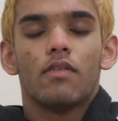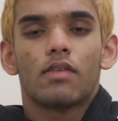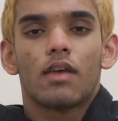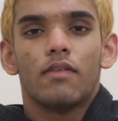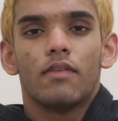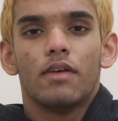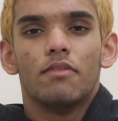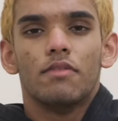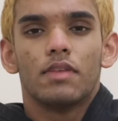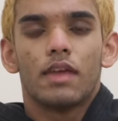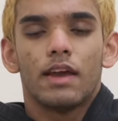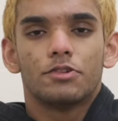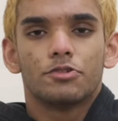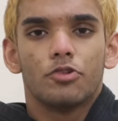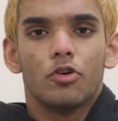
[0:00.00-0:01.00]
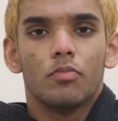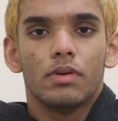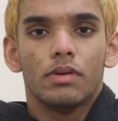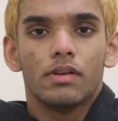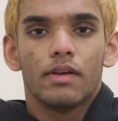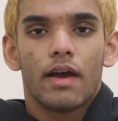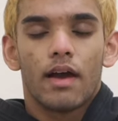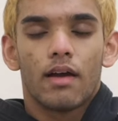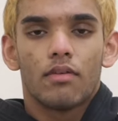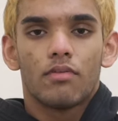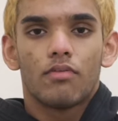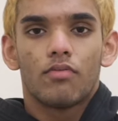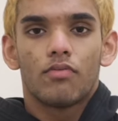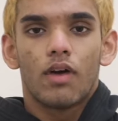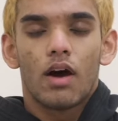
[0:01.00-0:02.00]
have an invitational meet
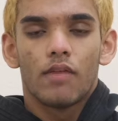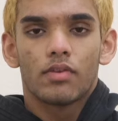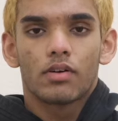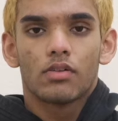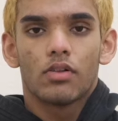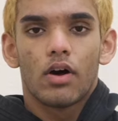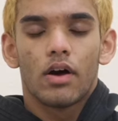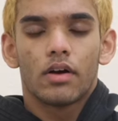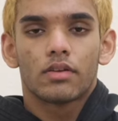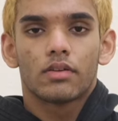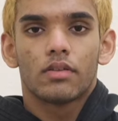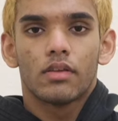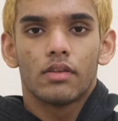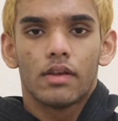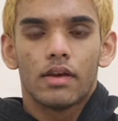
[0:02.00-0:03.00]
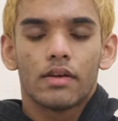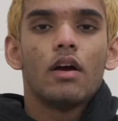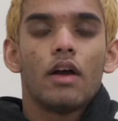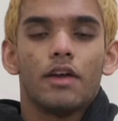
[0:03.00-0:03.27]
at 5 o'clock today.